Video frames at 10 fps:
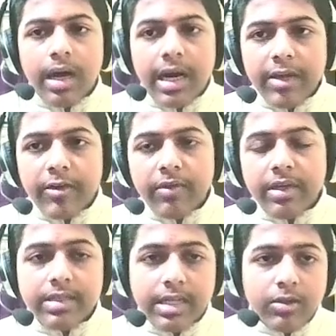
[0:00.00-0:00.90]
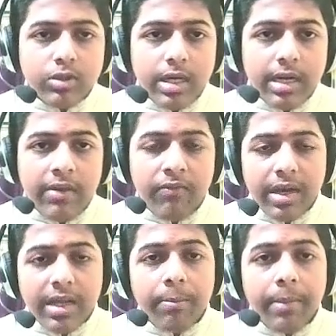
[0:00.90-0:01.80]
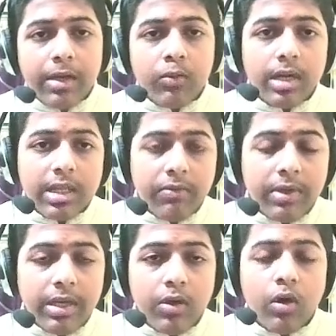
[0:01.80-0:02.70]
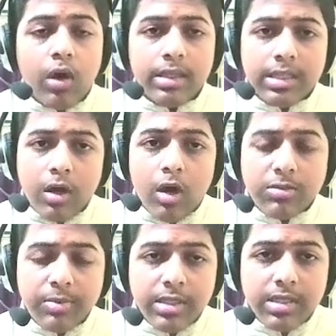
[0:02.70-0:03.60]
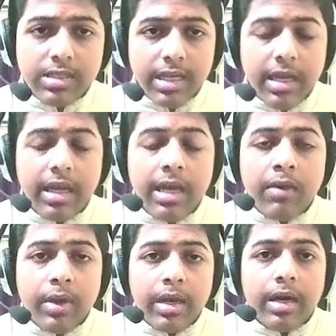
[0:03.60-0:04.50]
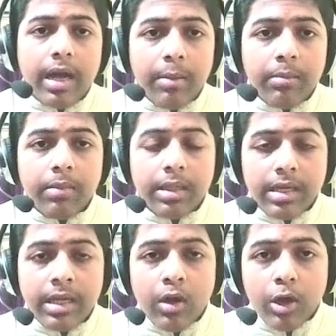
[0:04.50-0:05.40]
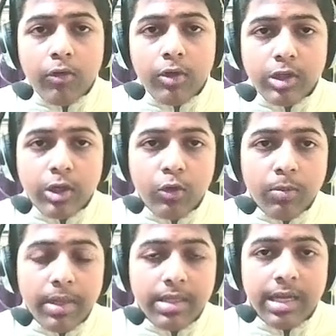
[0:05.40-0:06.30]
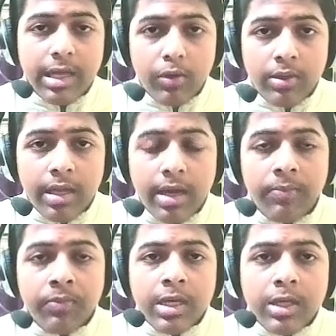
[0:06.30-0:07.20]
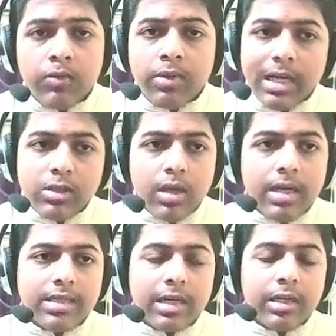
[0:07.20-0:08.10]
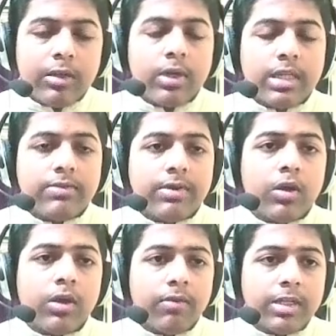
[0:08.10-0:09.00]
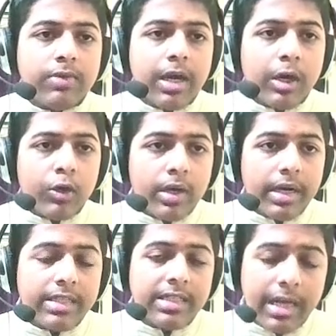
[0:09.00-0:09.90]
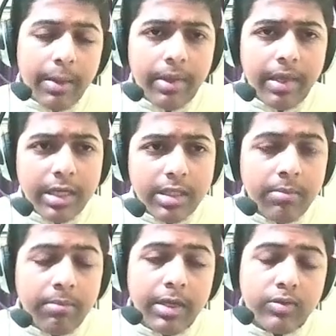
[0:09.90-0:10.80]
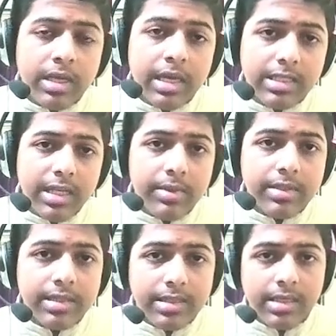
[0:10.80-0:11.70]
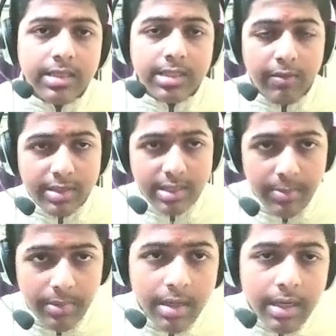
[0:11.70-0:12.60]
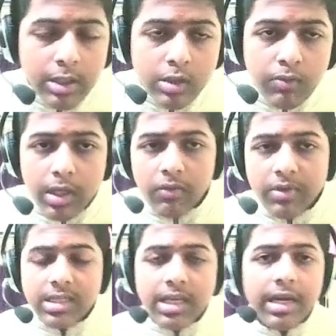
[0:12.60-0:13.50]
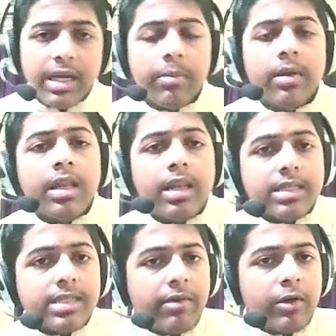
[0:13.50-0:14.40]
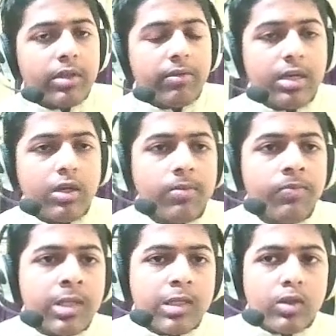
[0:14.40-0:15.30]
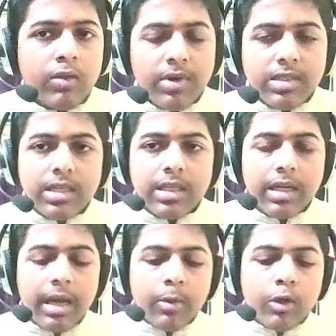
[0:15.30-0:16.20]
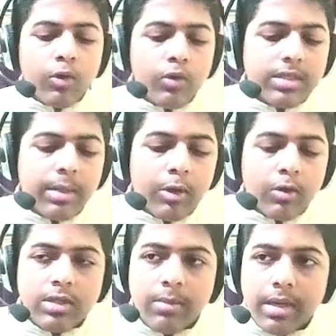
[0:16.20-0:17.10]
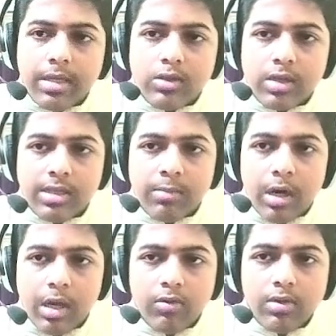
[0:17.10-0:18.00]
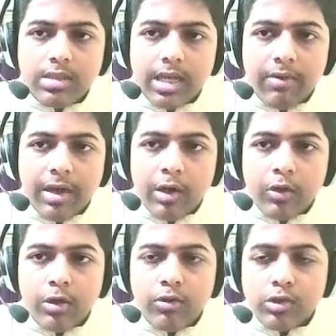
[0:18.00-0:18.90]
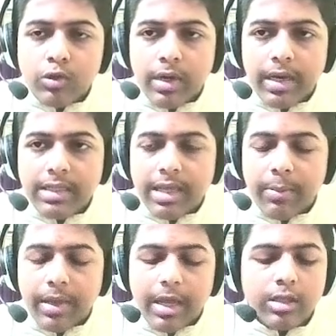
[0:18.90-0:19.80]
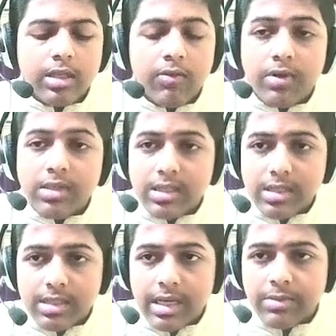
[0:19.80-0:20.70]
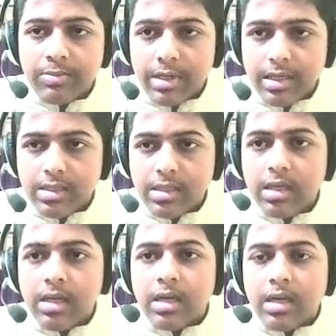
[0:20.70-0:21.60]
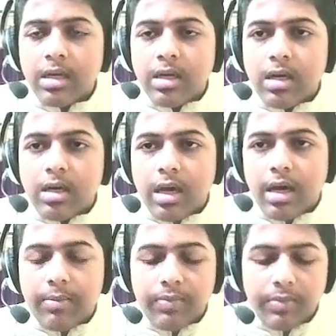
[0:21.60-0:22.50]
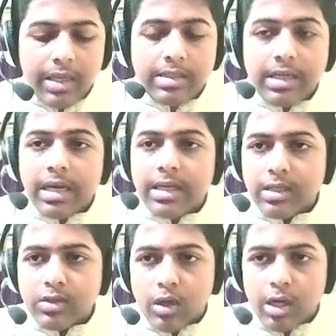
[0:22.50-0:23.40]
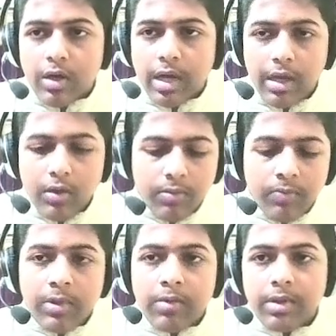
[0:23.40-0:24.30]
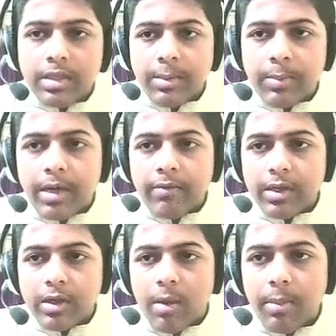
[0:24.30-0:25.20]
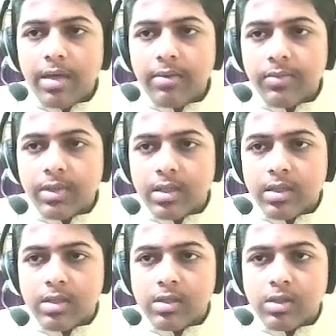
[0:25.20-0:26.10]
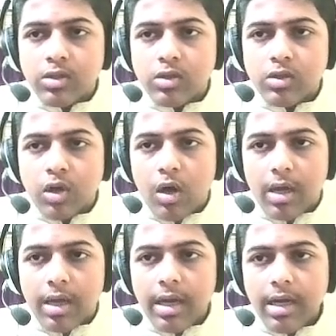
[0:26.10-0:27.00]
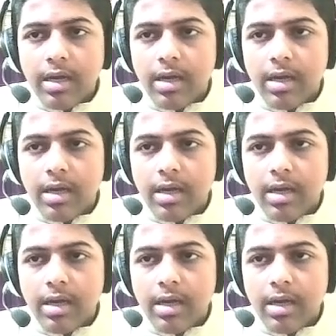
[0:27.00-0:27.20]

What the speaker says: Hi everyone, it's Ayush here and welcome back to another video on this auspicious day when Ram Mandir inauguration took place in Ayodhya. So with that, let's start today's video in which we are going to create a chat application by using HTML, CSS and JavaScript. So without wasting any time, let's dive into the video. So the first thing that I'm going to do is I'm going to simply install some modules that we are going to use to create this application. The first is the Express and the second is the Socket.io separated with a comma, Socket.io.